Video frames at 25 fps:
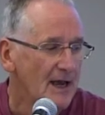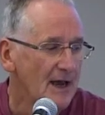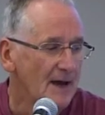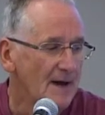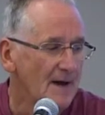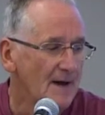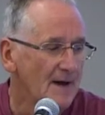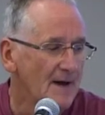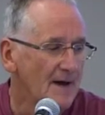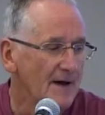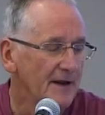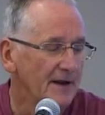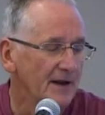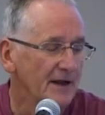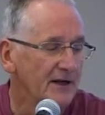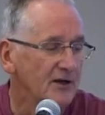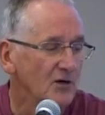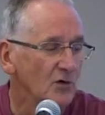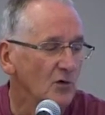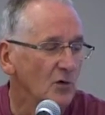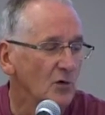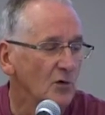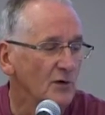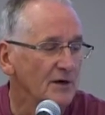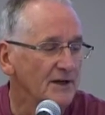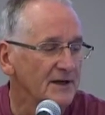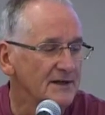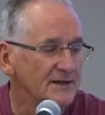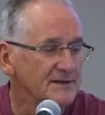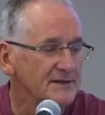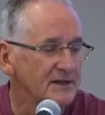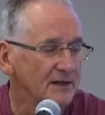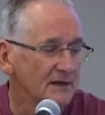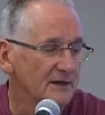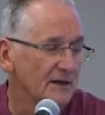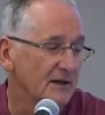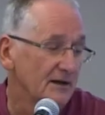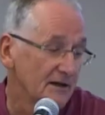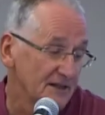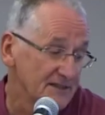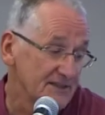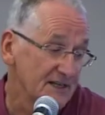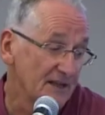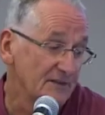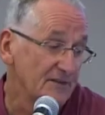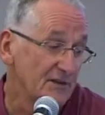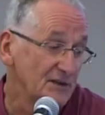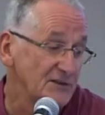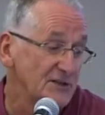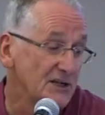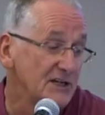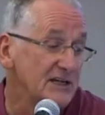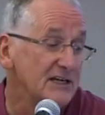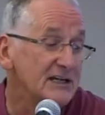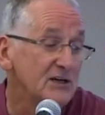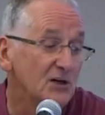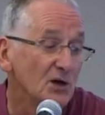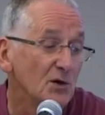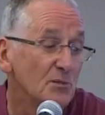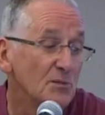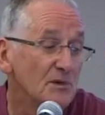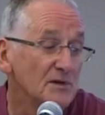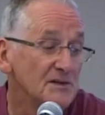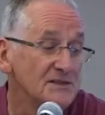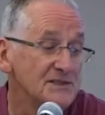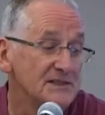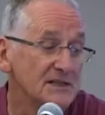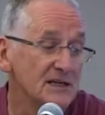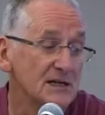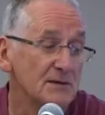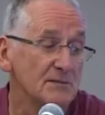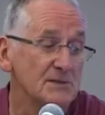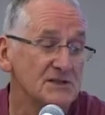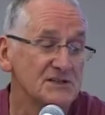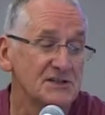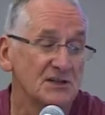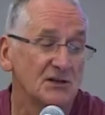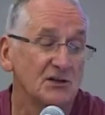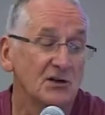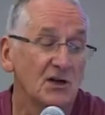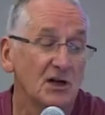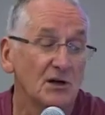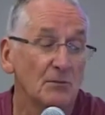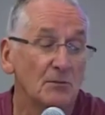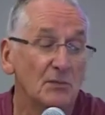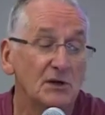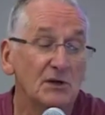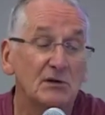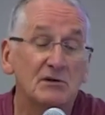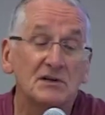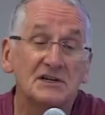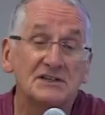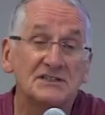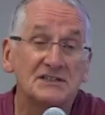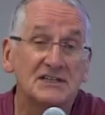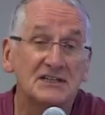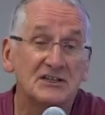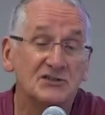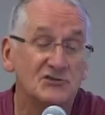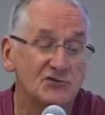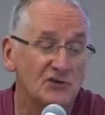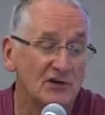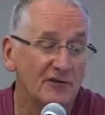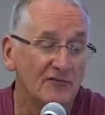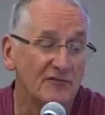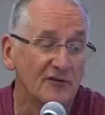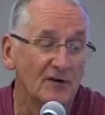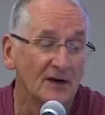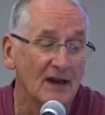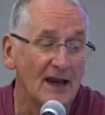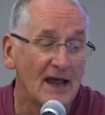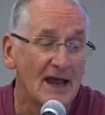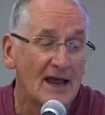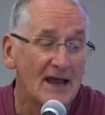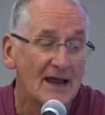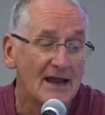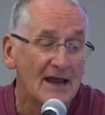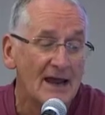Uh, and I called it, I said that an eco-museum is a community-driven